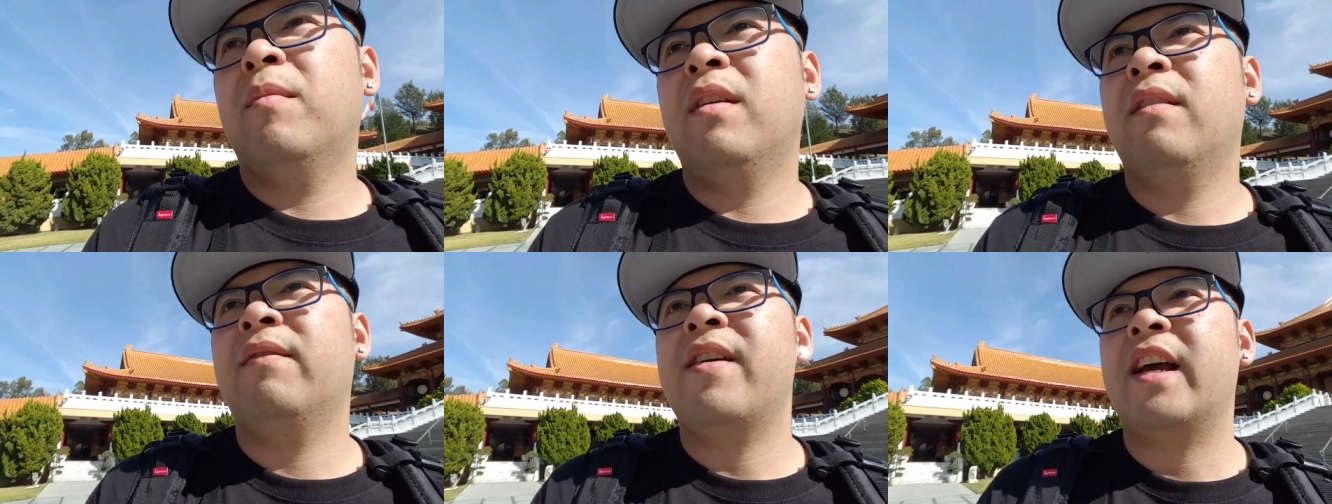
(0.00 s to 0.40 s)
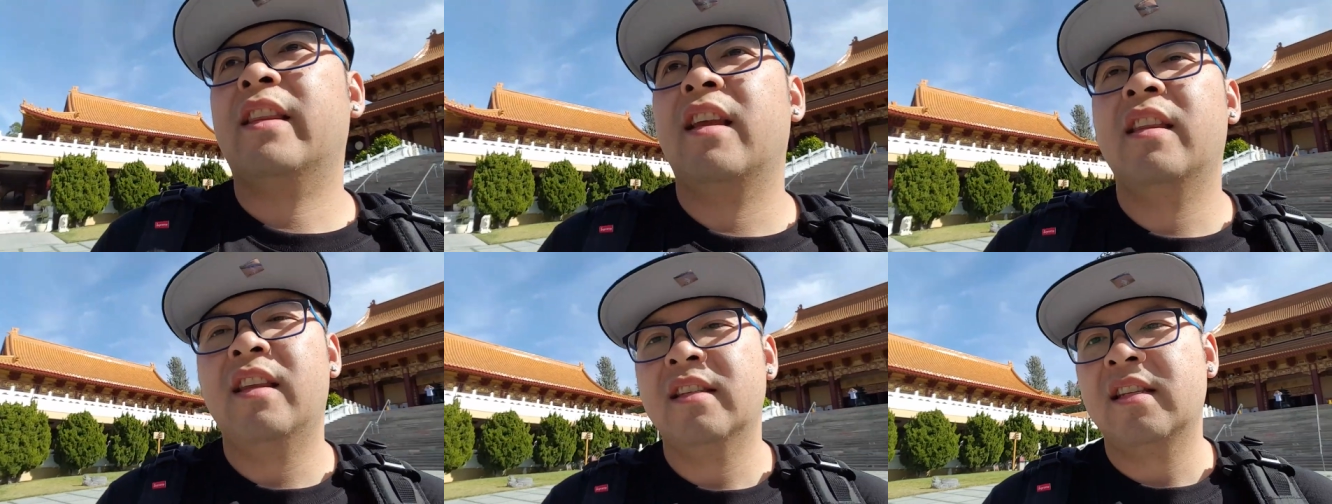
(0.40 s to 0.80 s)
But in
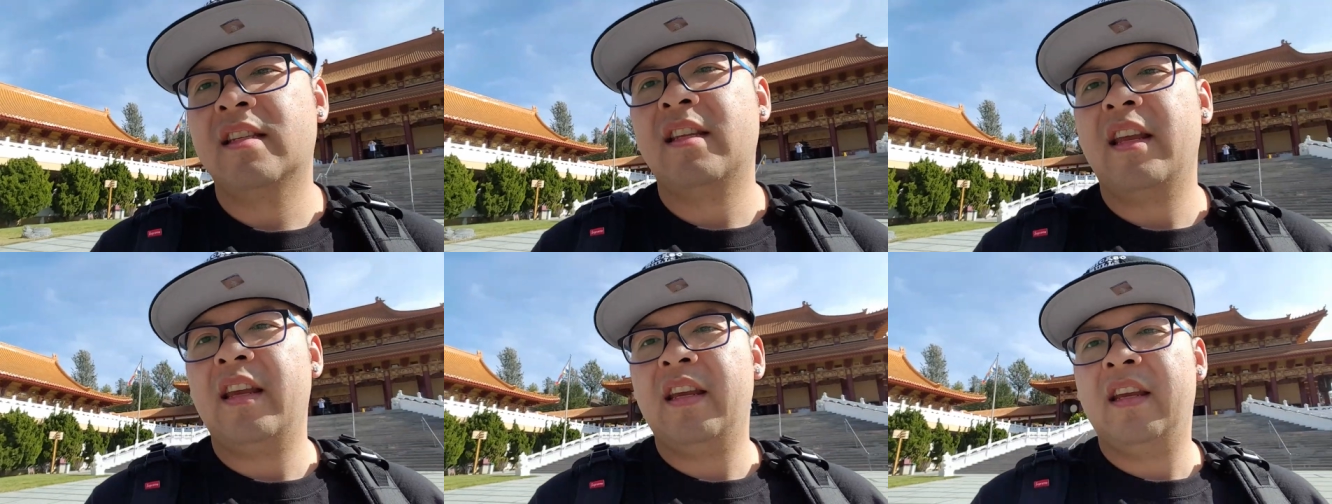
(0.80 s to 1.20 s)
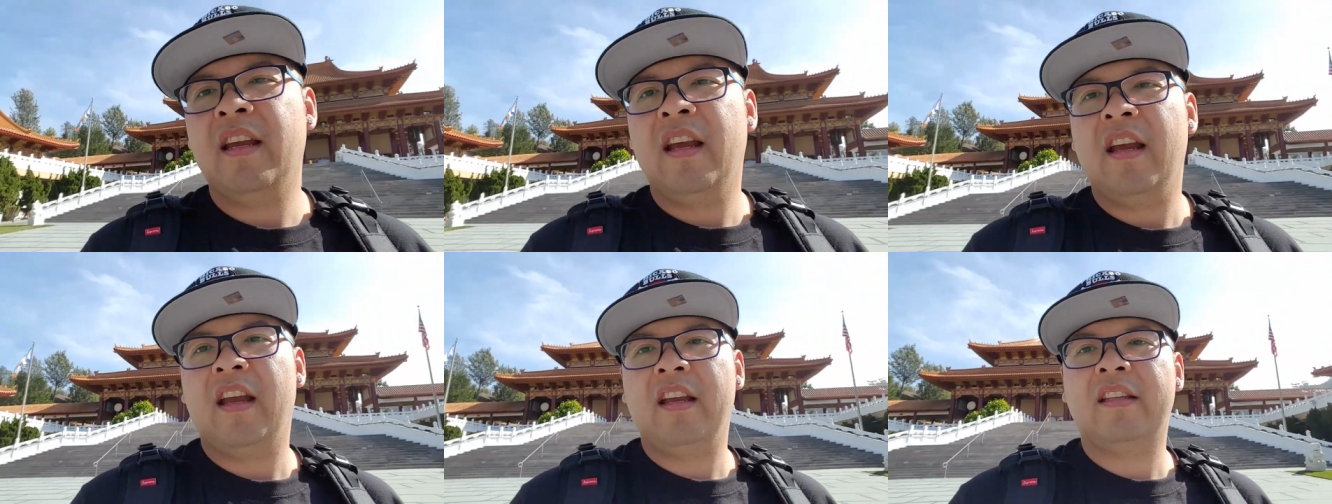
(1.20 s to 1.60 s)
fact that this is a
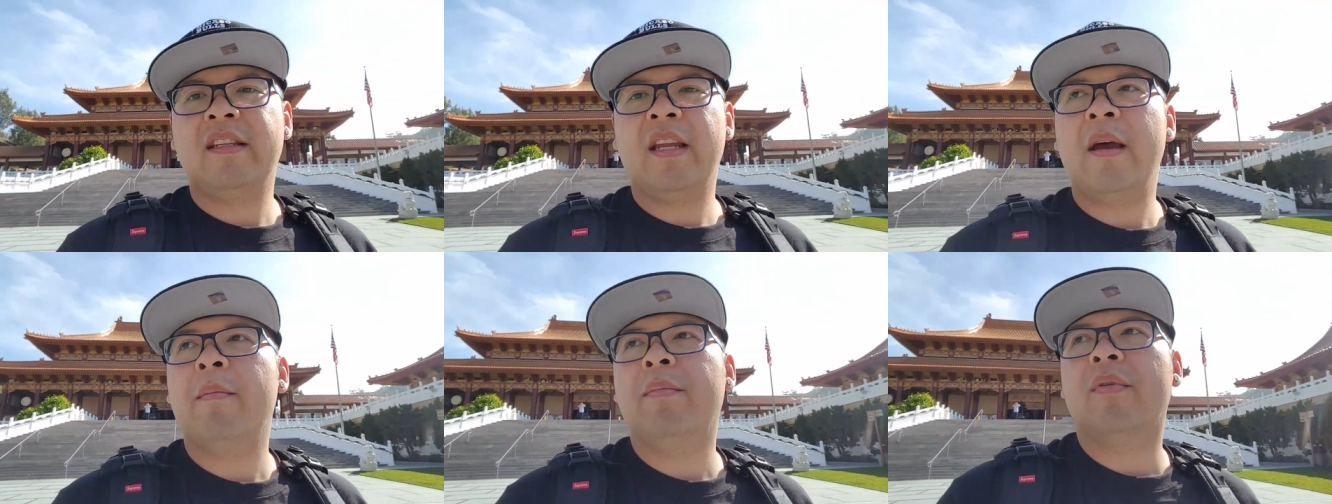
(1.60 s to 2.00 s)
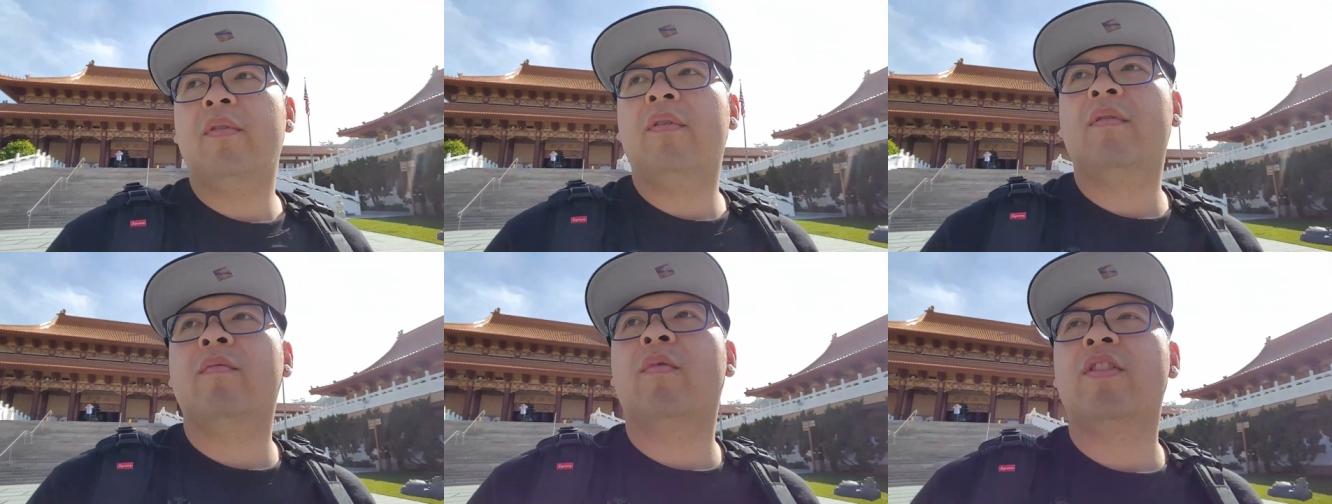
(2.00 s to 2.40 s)
a
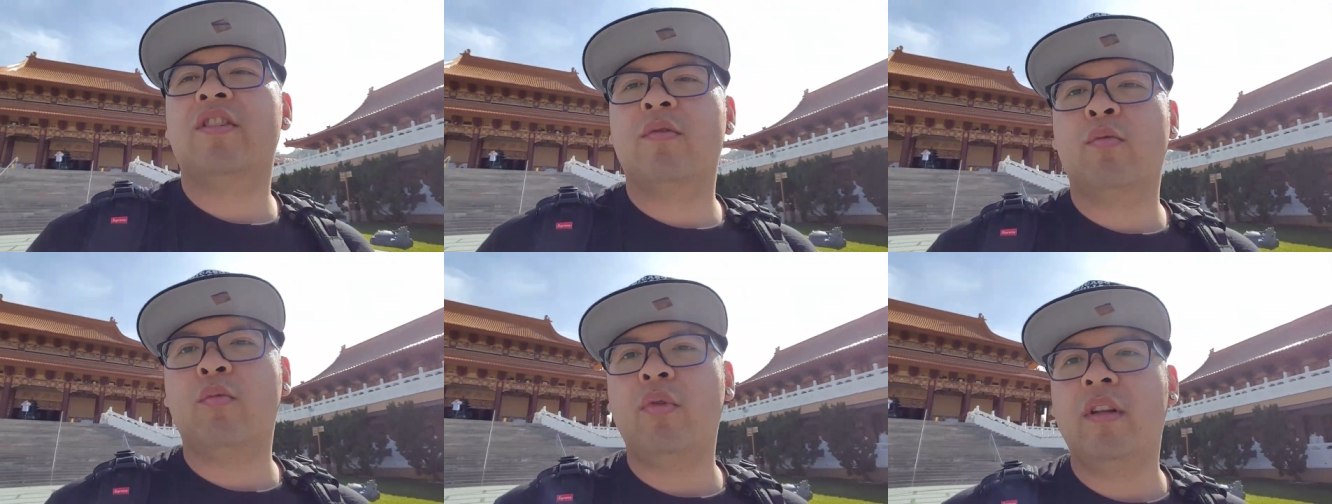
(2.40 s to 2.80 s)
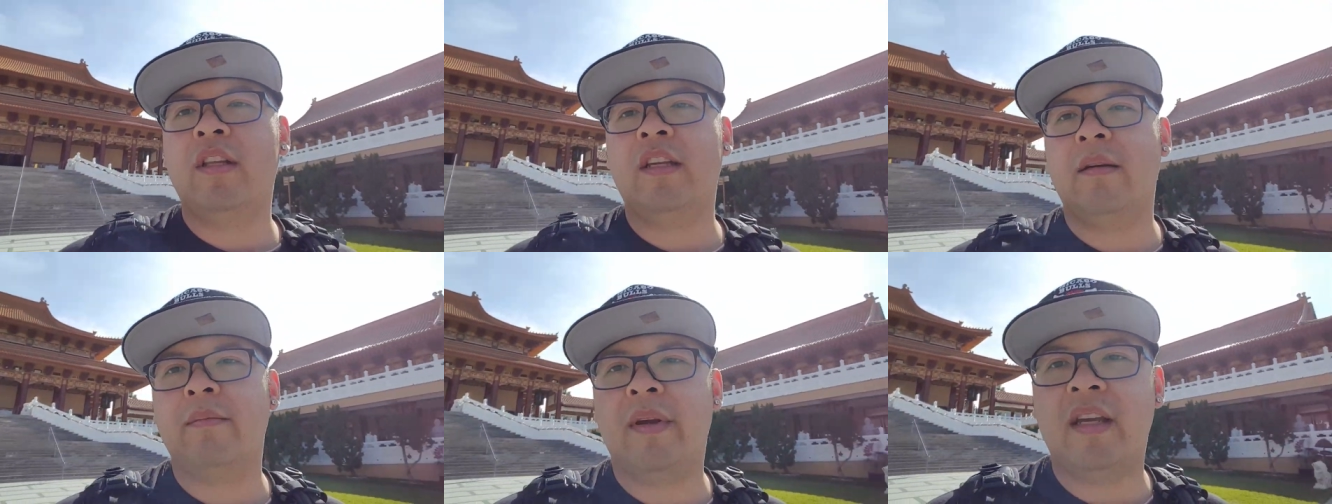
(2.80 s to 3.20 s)
temple which
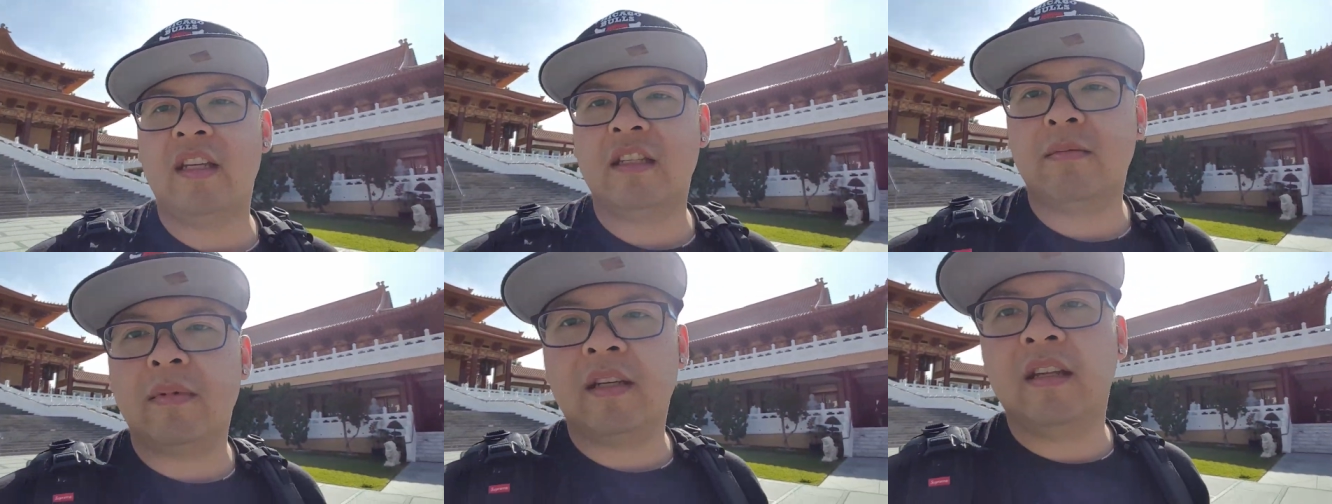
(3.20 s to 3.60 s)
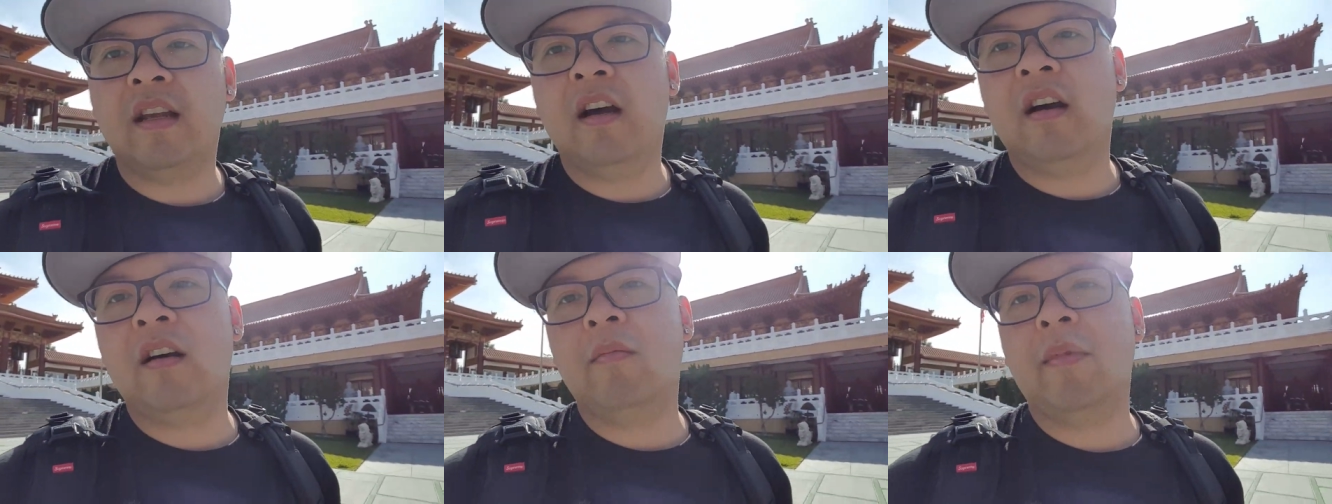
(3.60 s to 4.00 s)
really amazed me.
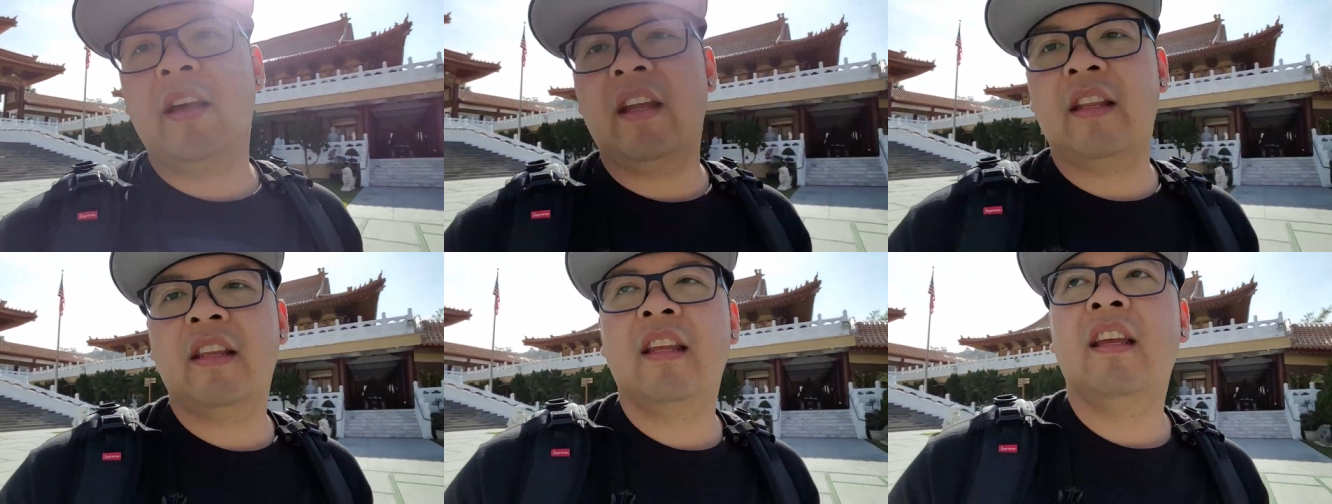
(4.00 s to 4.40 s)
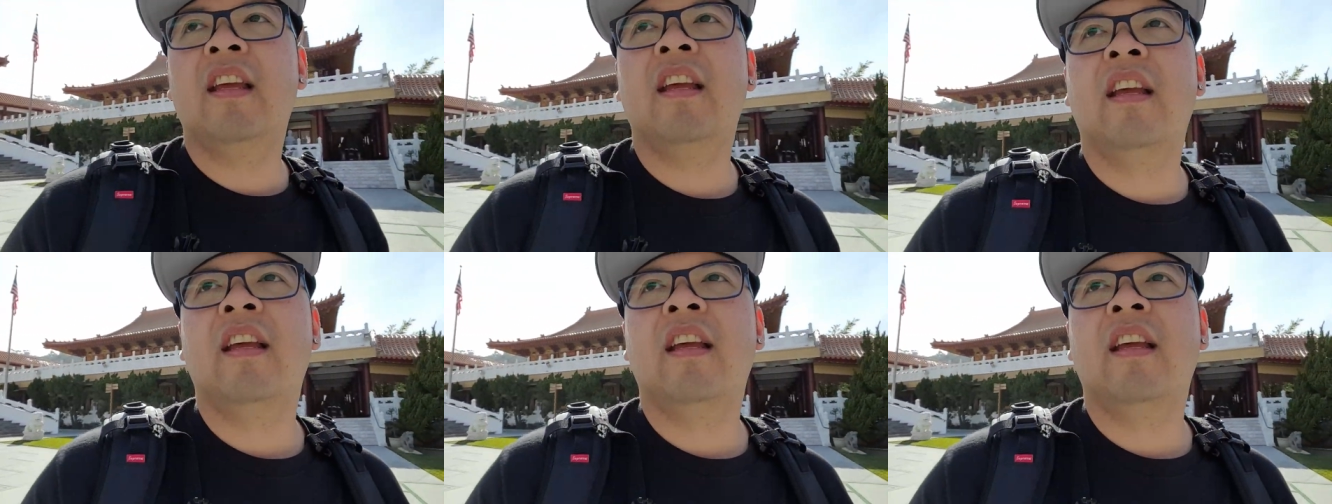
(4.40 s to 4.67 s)
Oh man.